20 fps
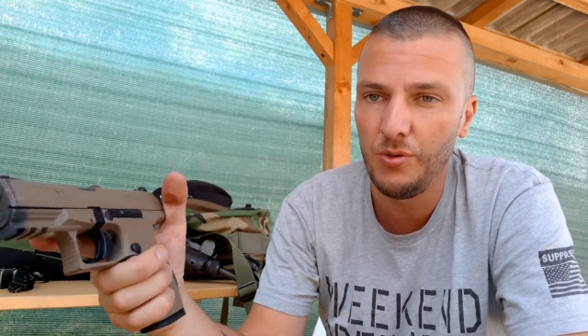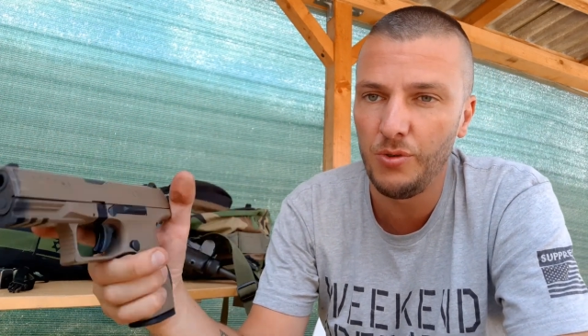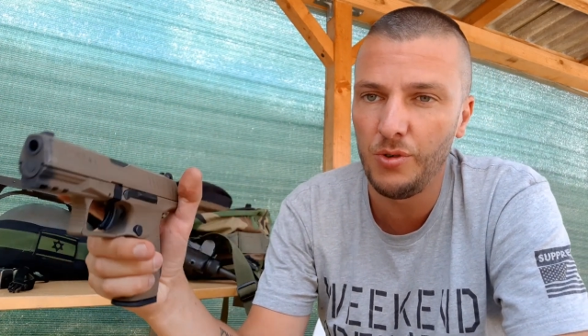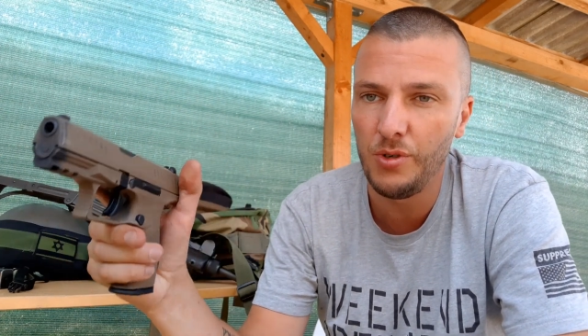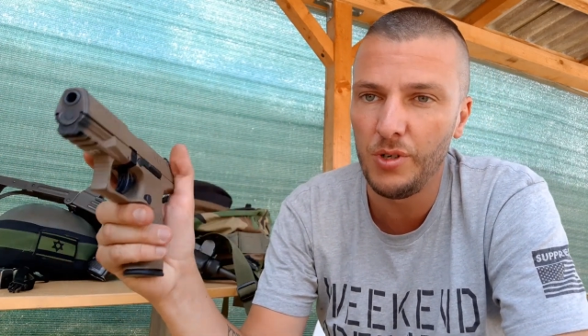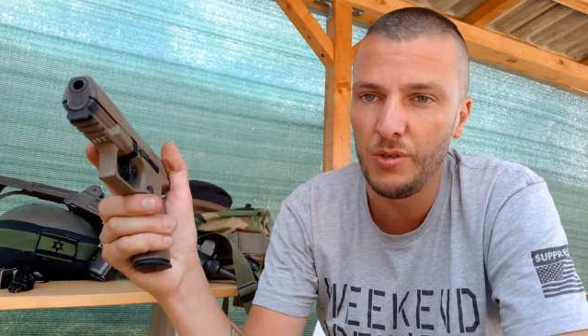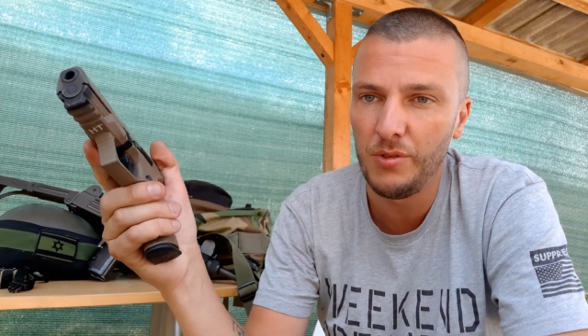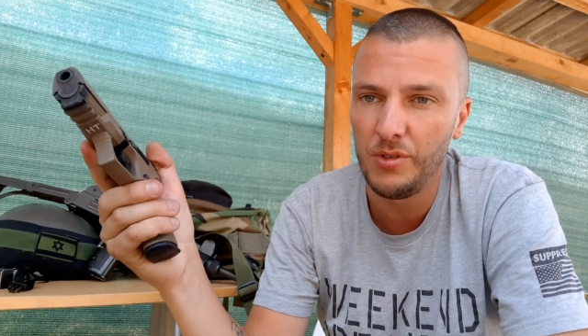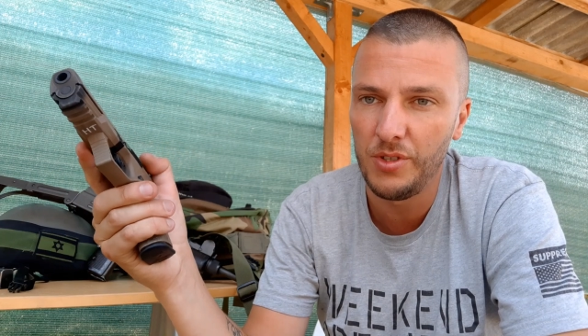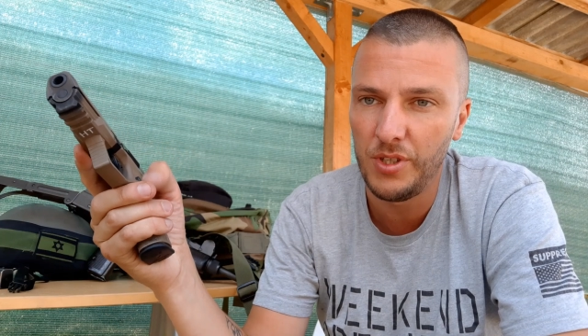
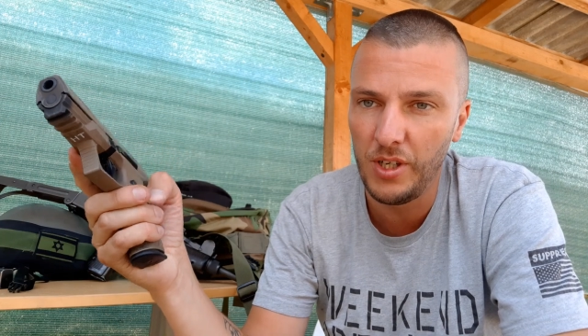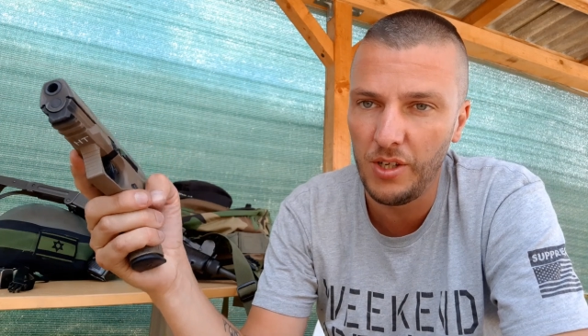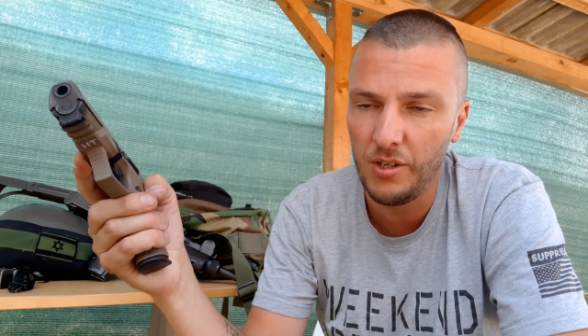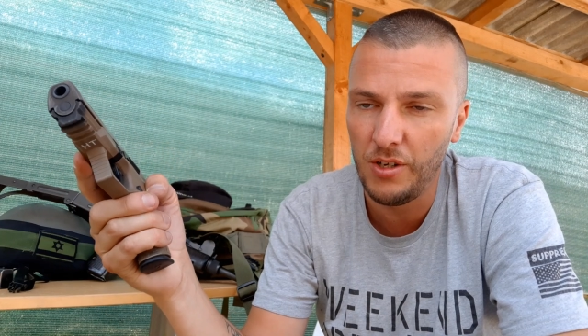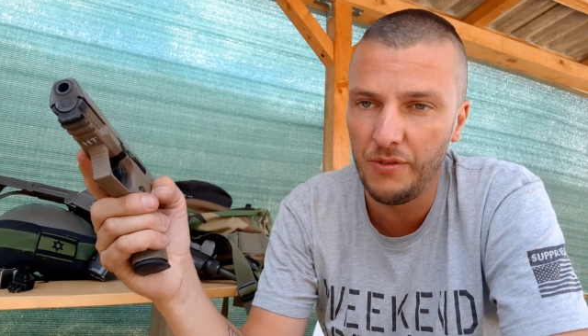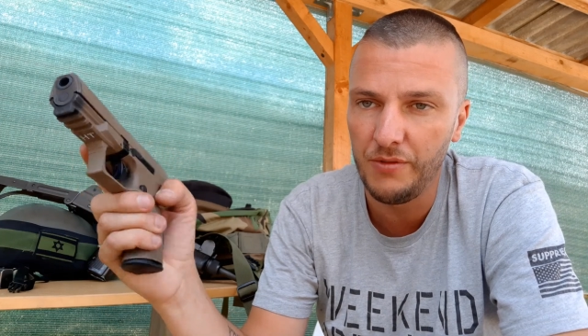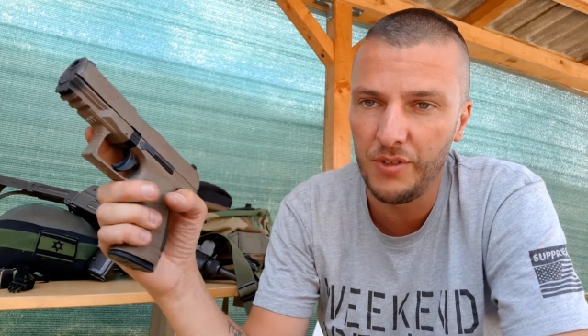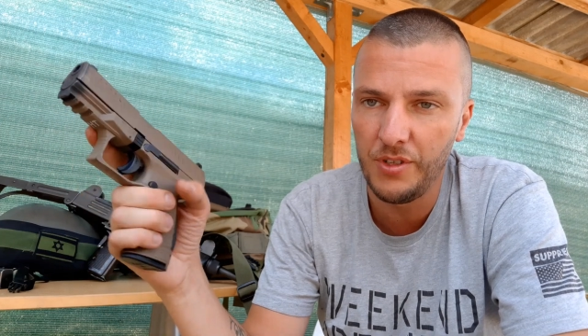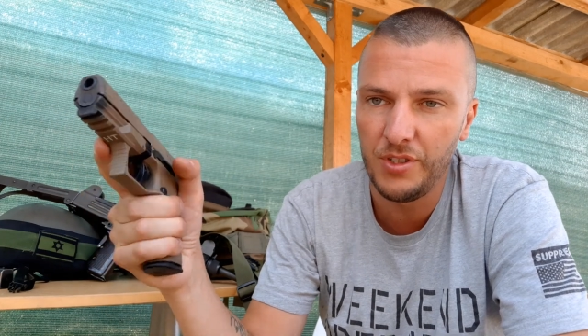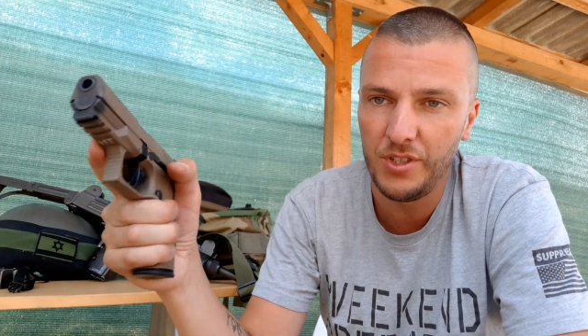or take
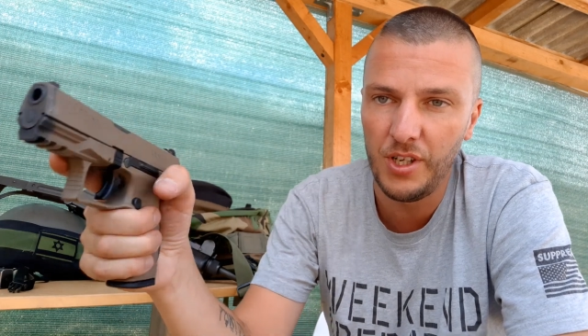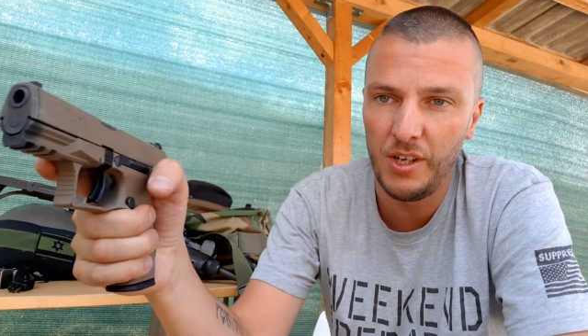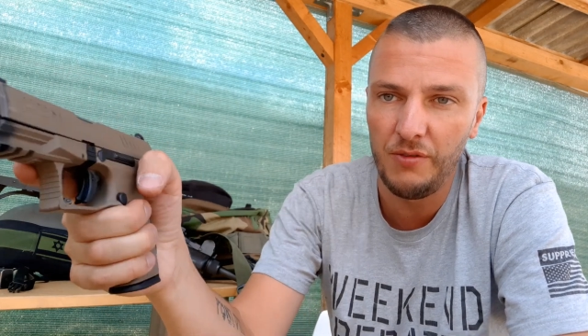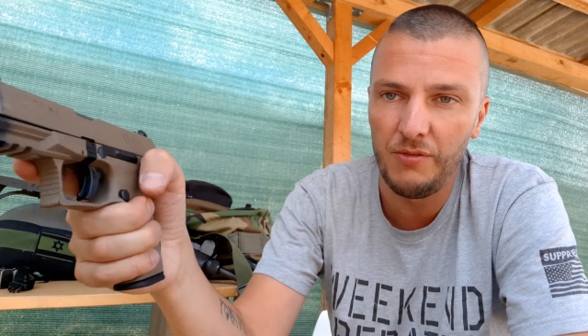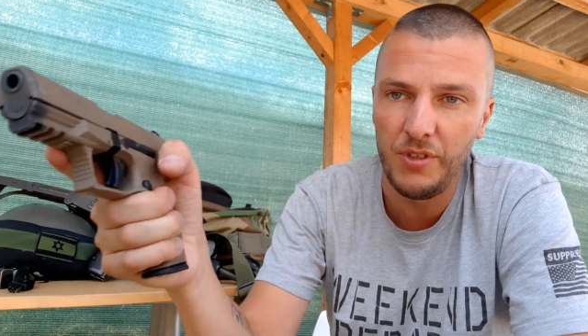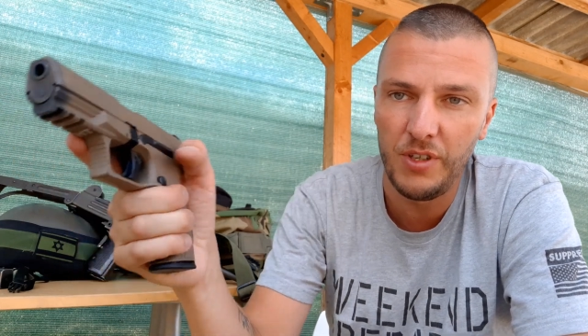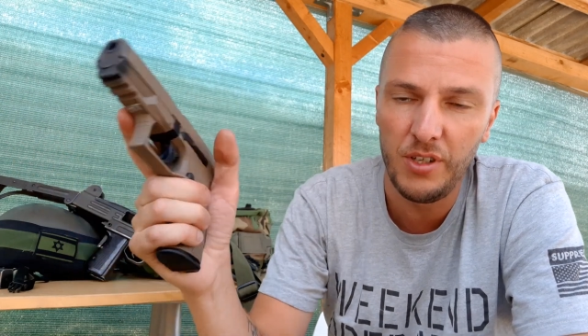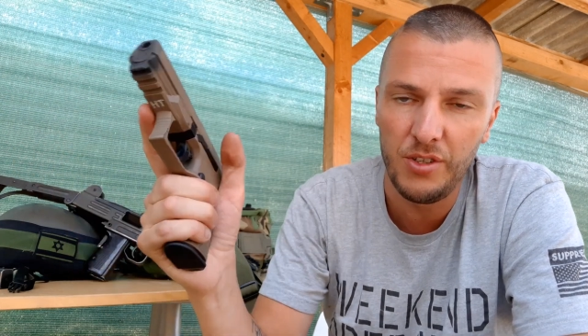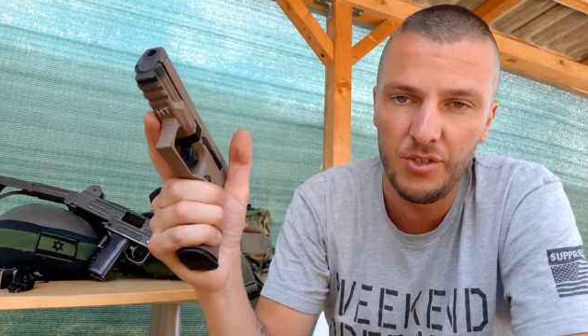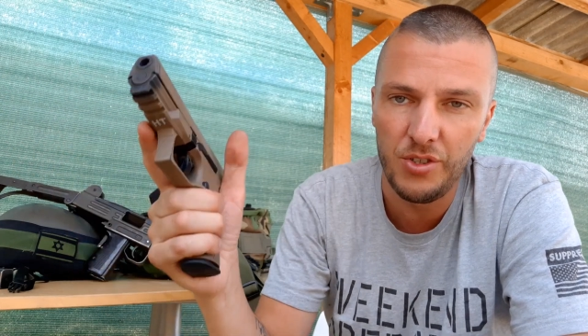off the
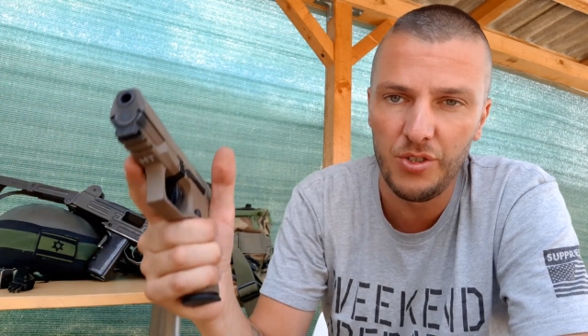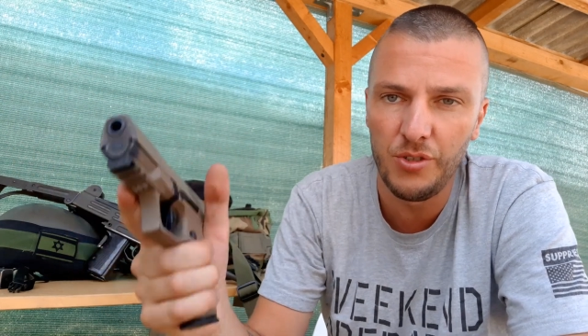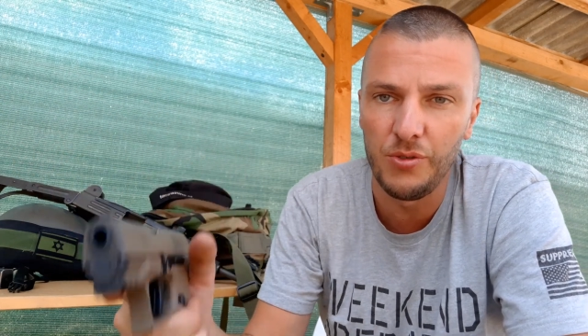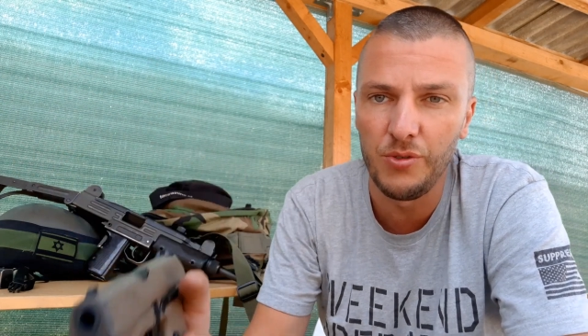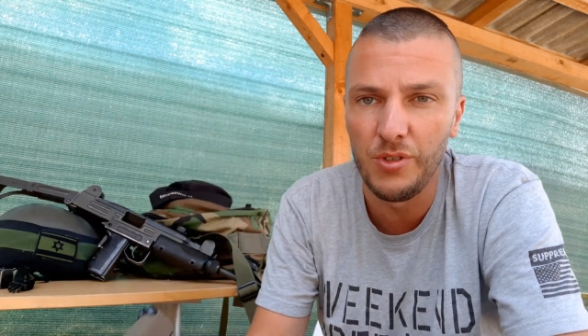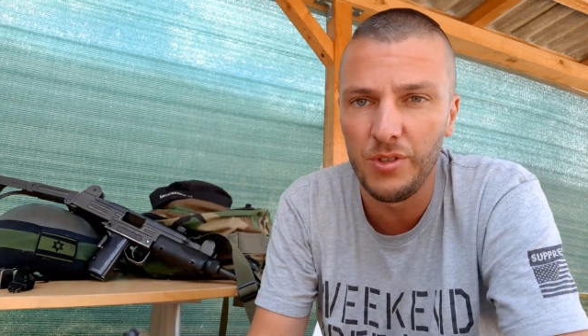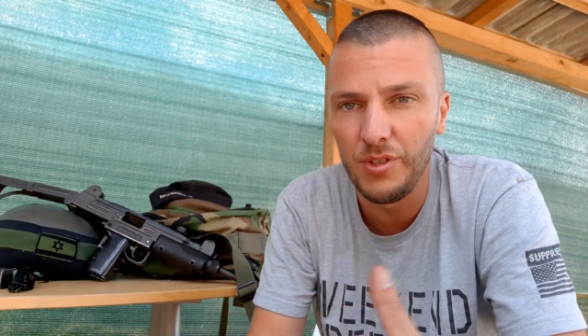safety and shoot.